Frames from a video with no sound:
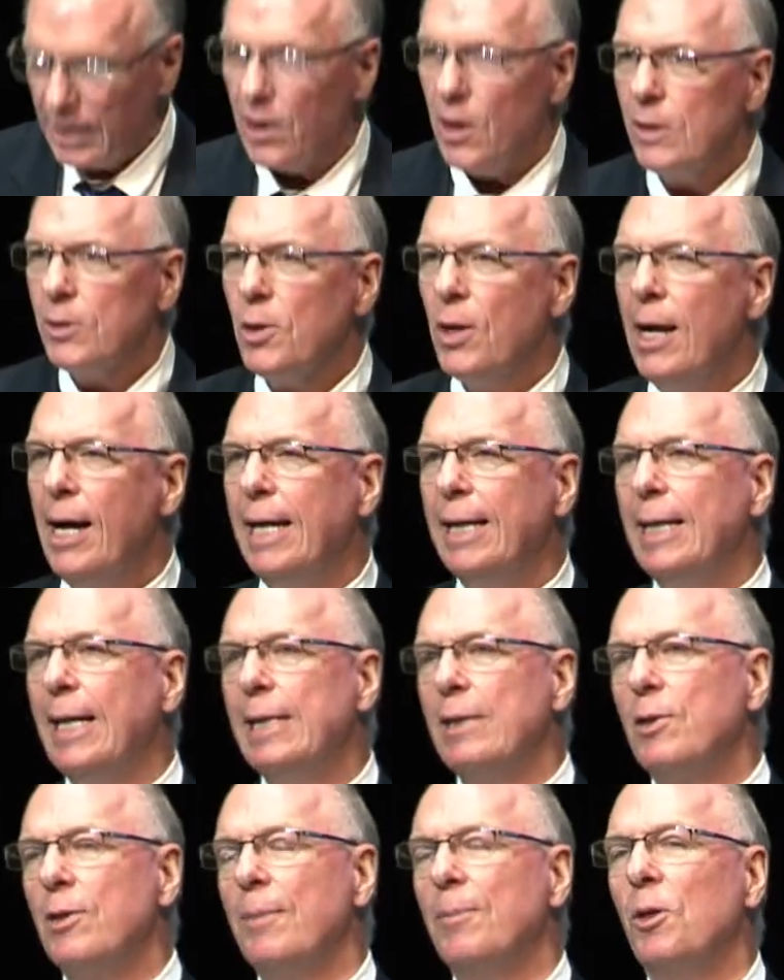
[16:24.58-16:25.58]
also
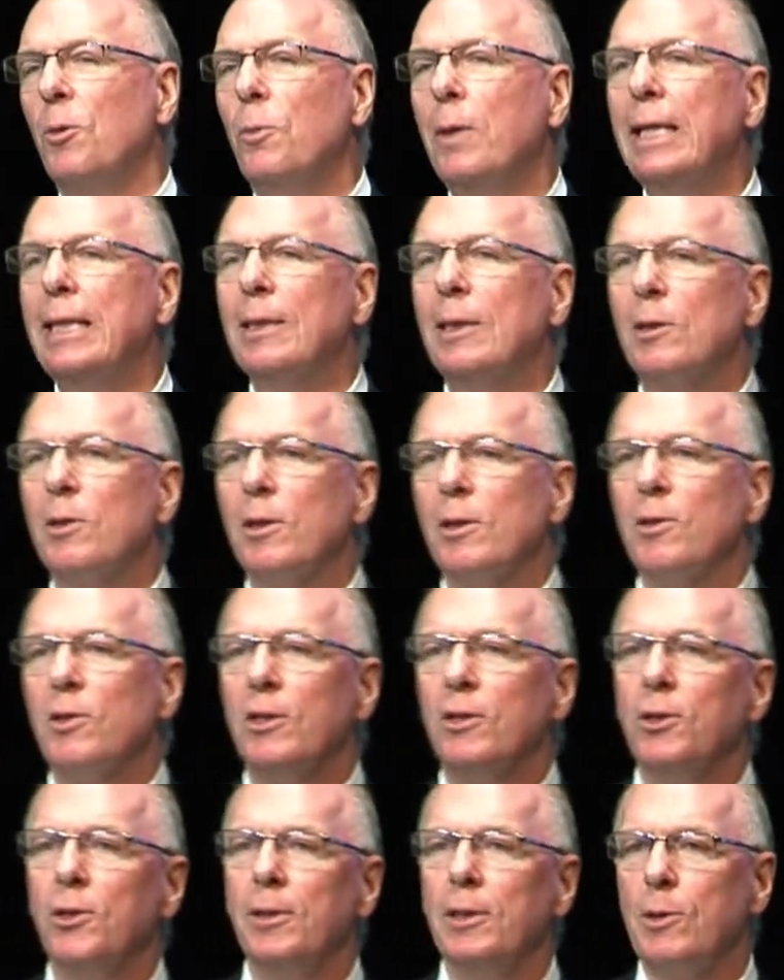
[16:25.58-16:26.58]
highlights some of the weaknesses
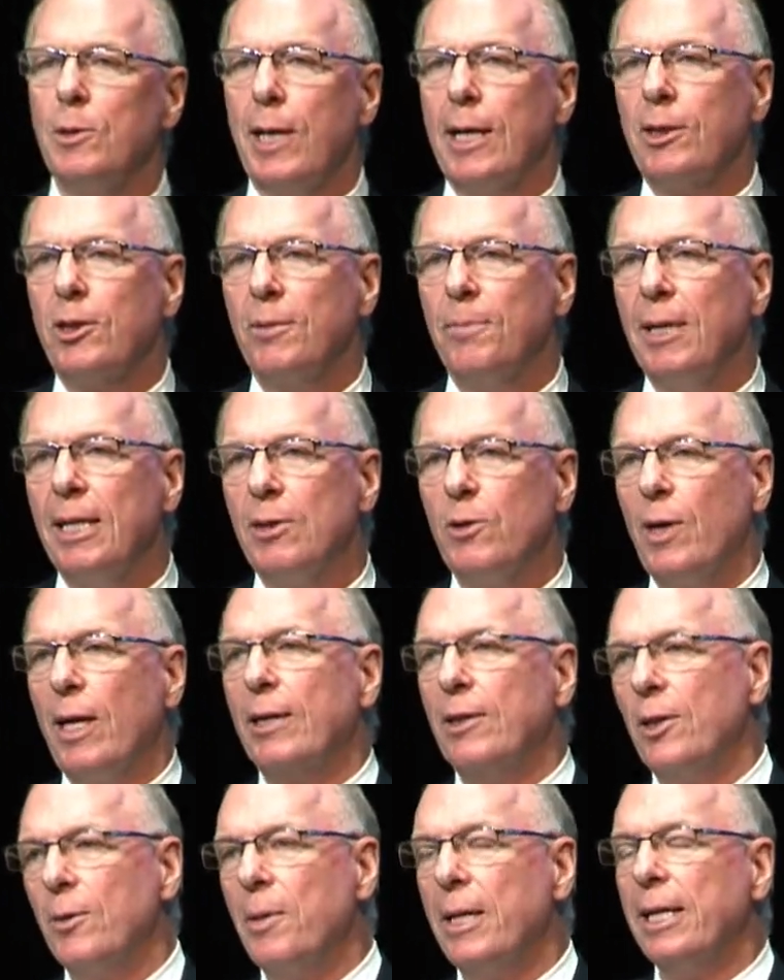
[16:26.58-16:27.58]
in doing
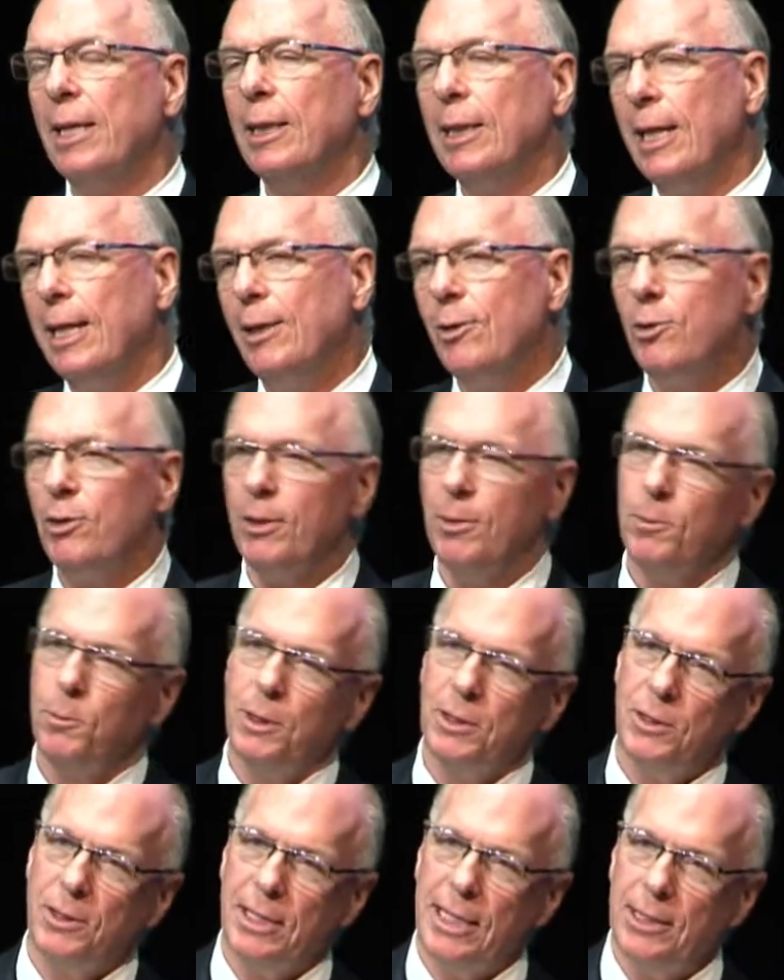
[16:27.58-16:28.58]
sector-by-sector regulation,
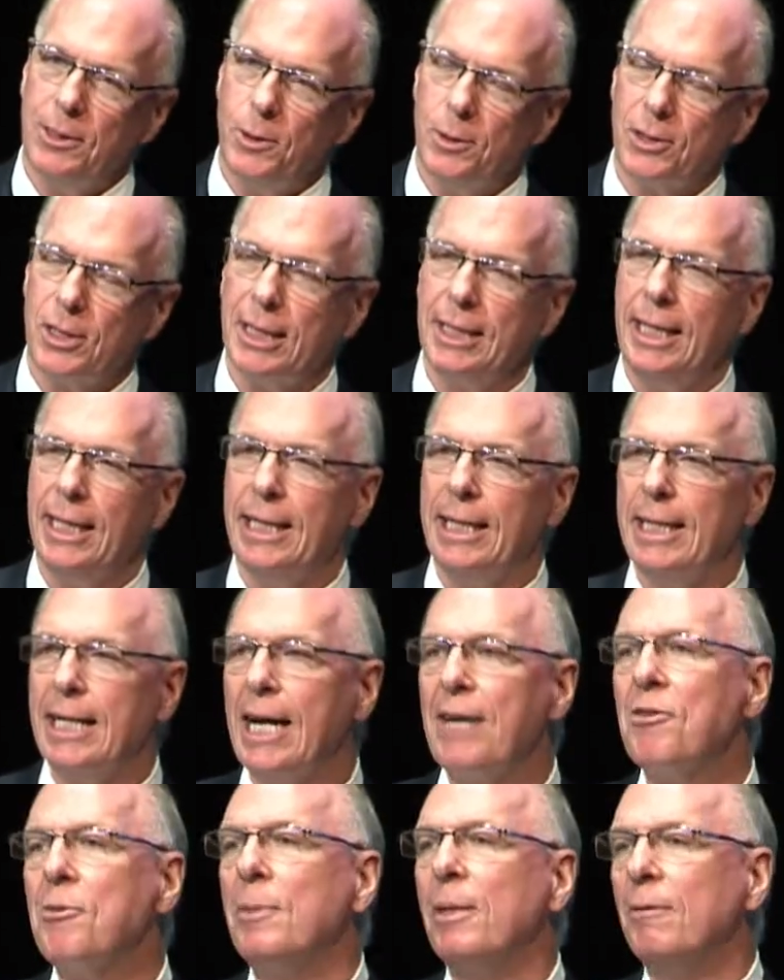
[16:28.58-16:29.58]
which I know is Canadian
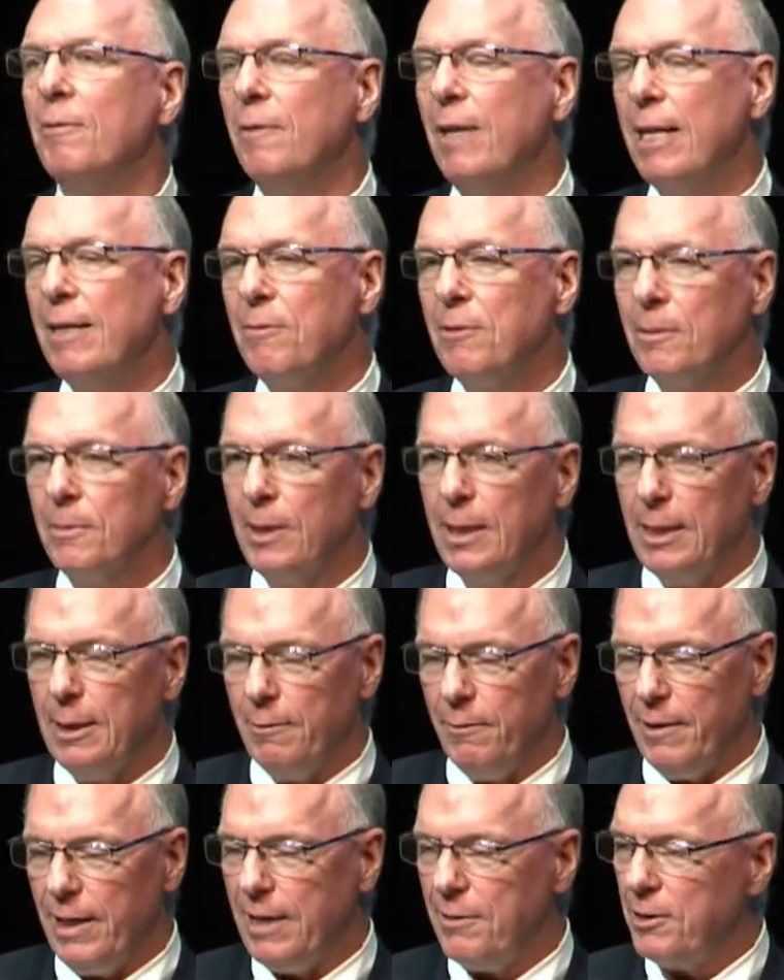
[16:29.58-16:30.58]
government
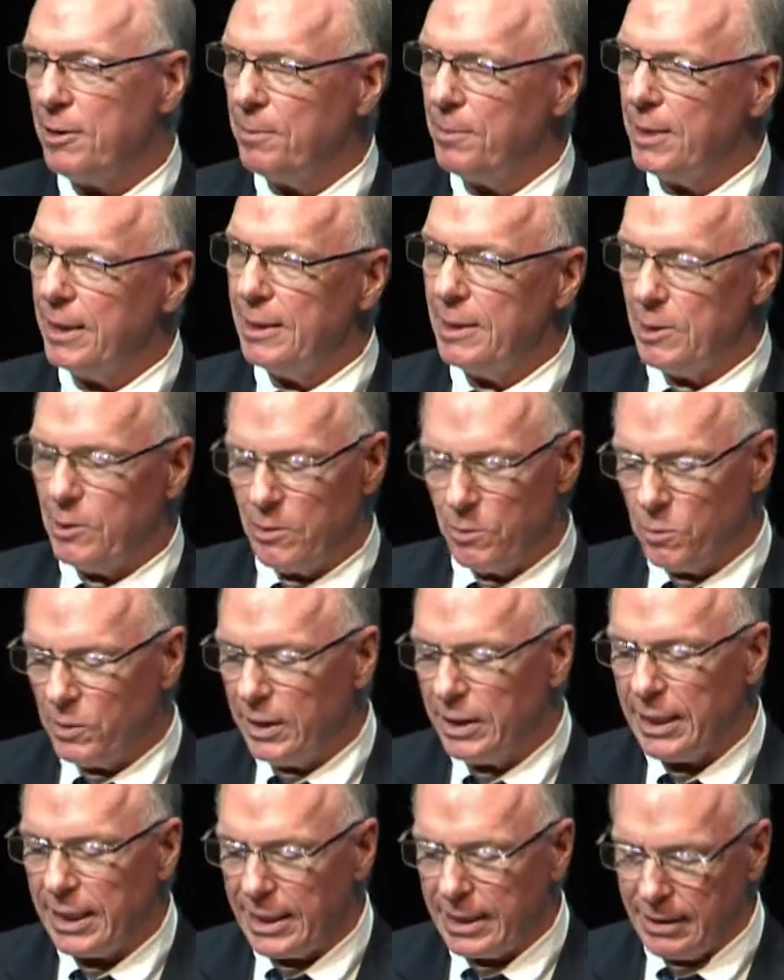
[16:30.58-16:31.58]
favorite, but it's
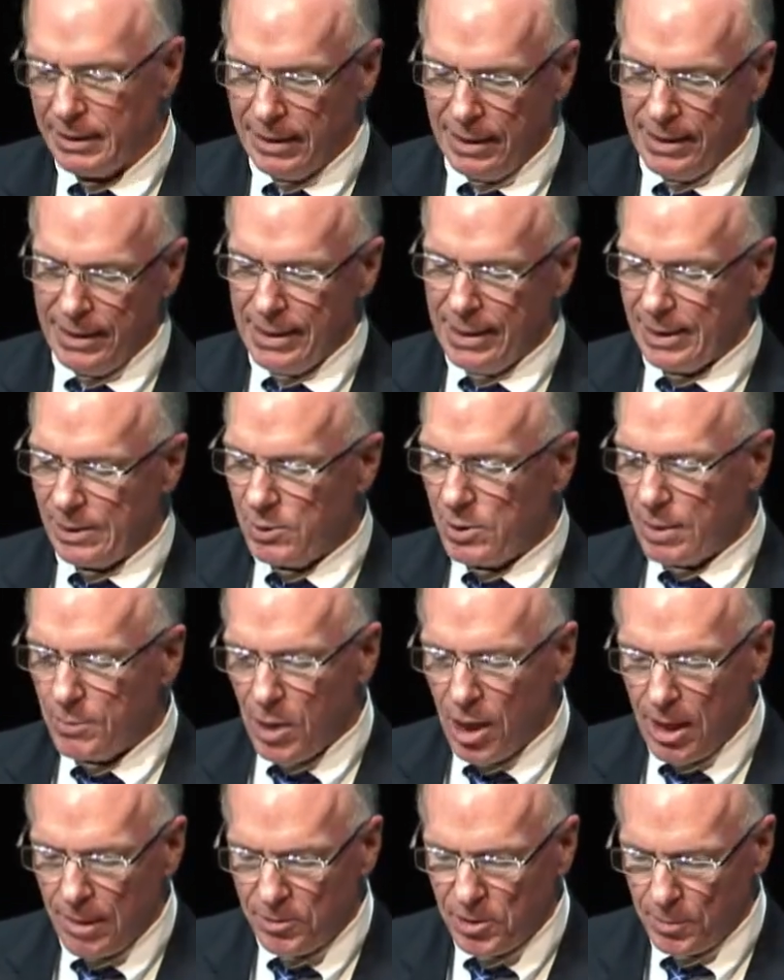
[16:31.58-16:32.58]
really a
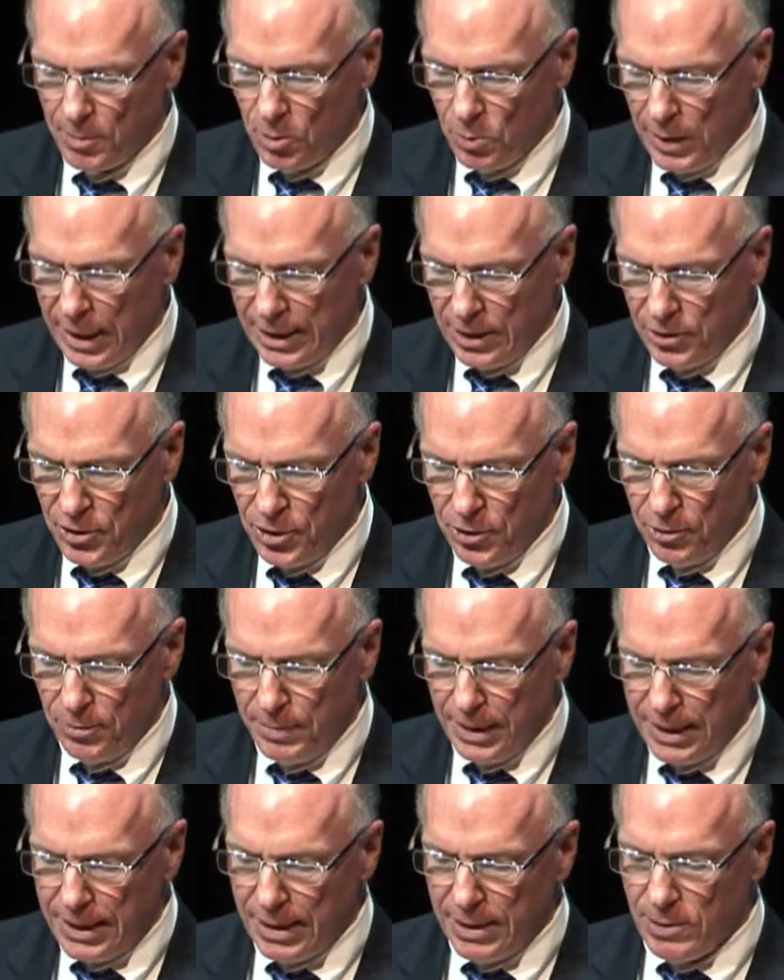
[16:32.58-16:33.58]
suboptimal way to do,
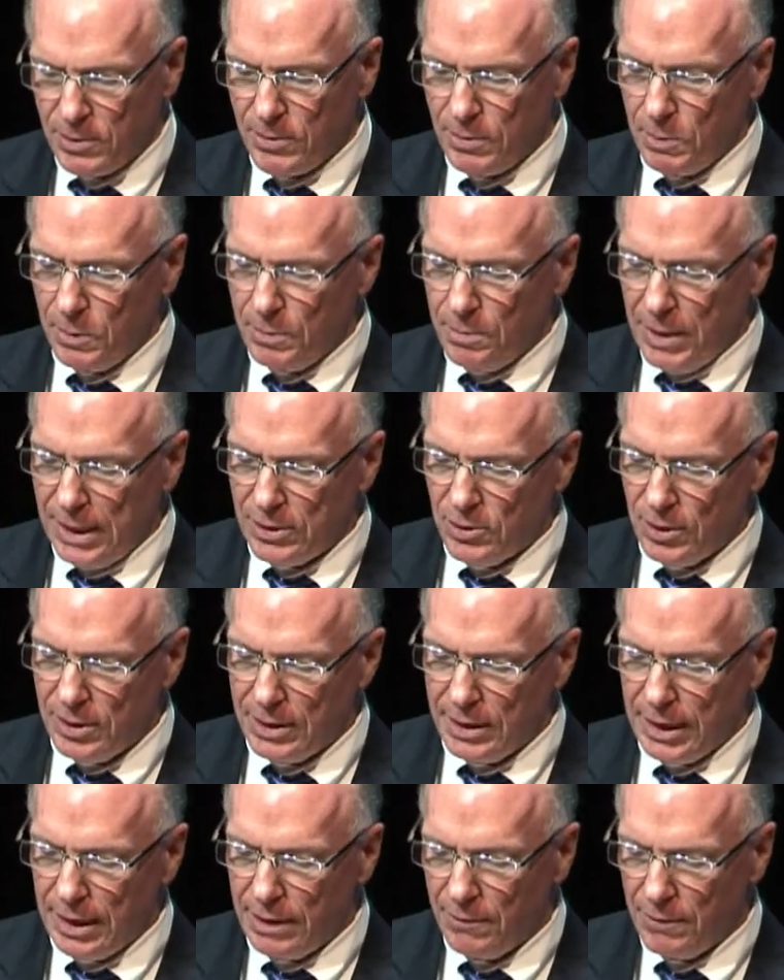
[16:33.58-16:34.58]
because we
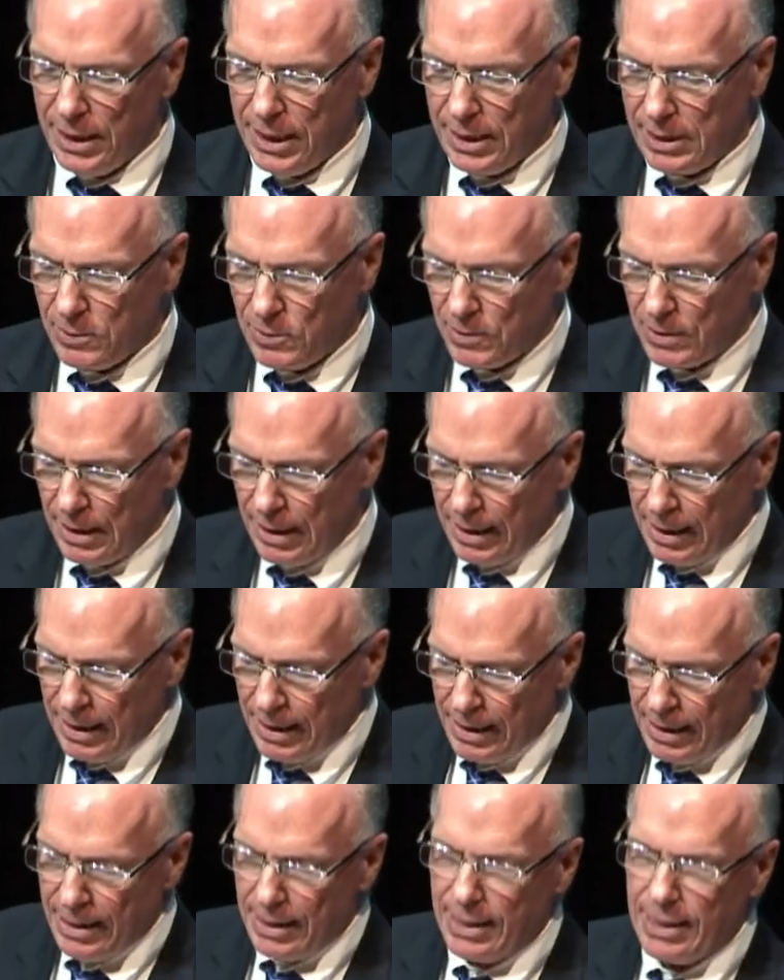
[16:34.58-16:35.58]
mentioned EVs.
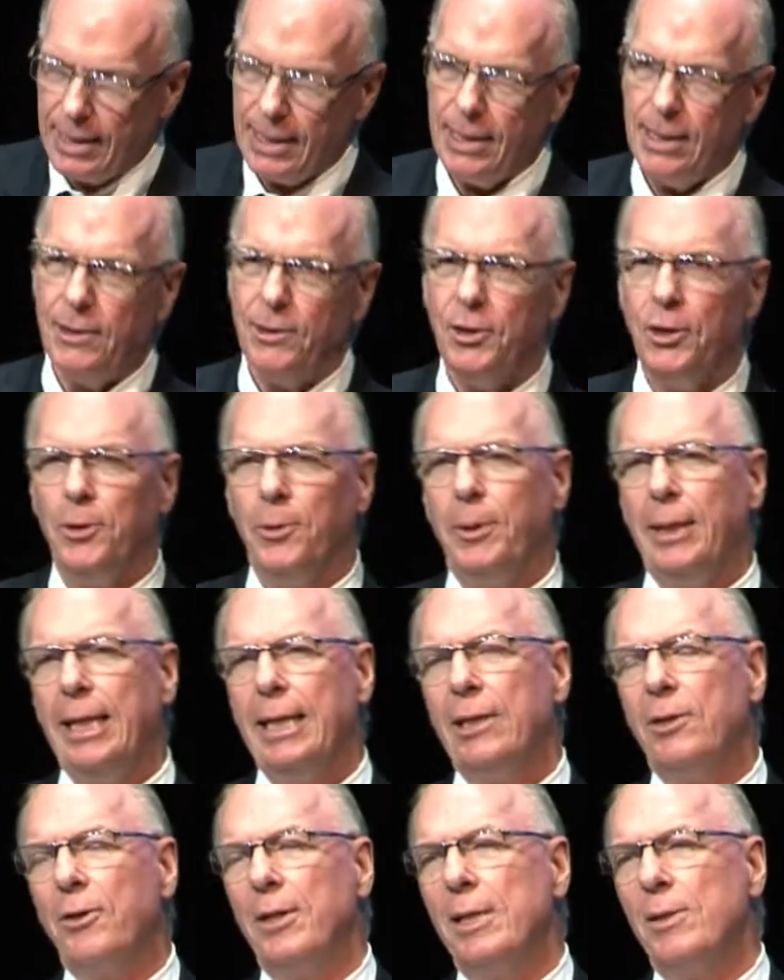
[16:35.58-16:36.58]
You
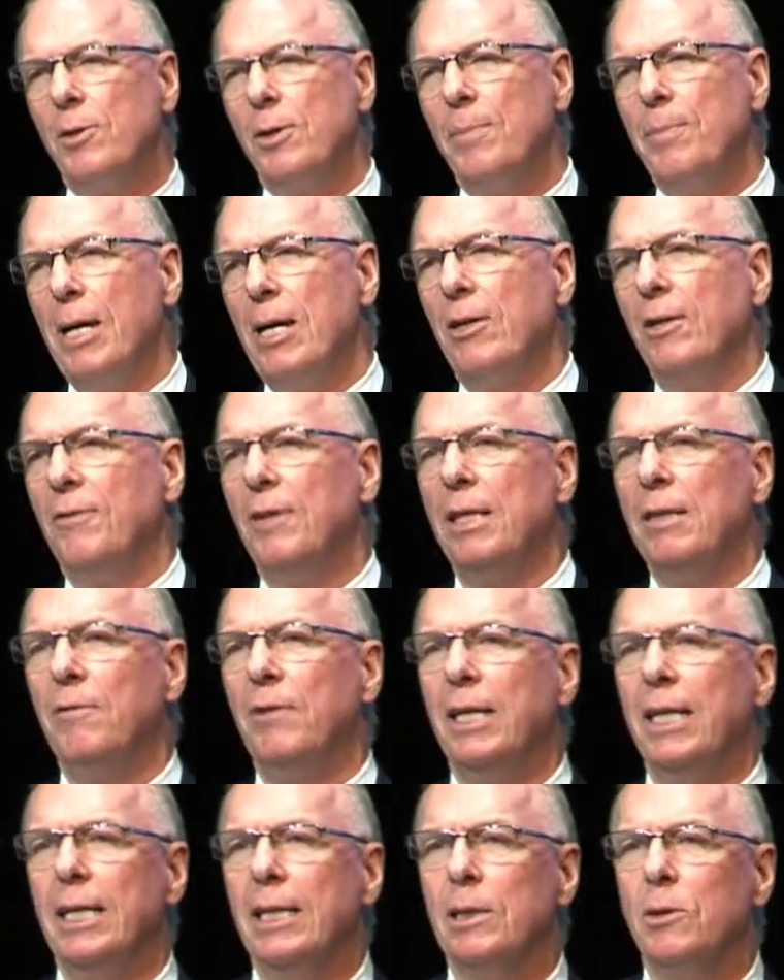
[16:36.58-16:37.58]
increase the amount of
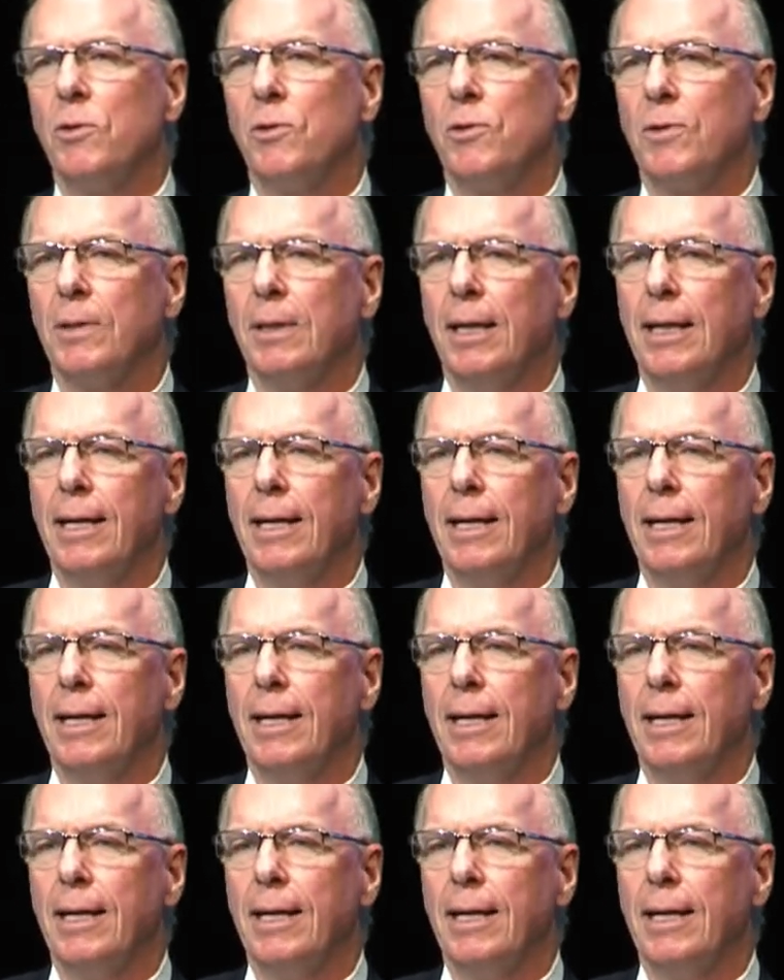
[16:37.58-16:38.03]
EVs,